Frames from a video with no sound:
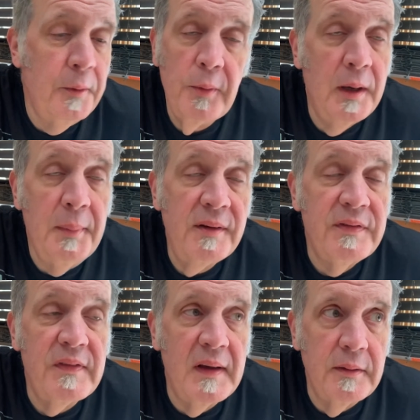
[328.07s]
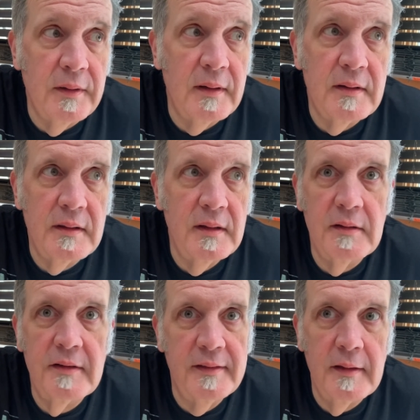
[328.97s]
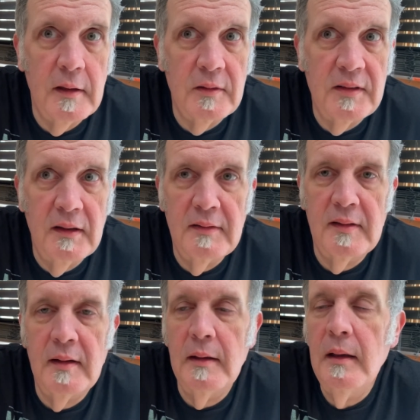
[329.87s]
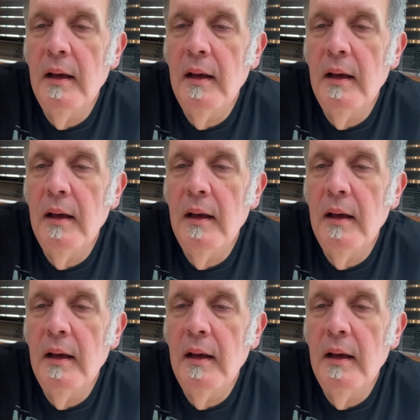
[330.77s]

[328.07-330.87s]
one of my favorites. So tasty.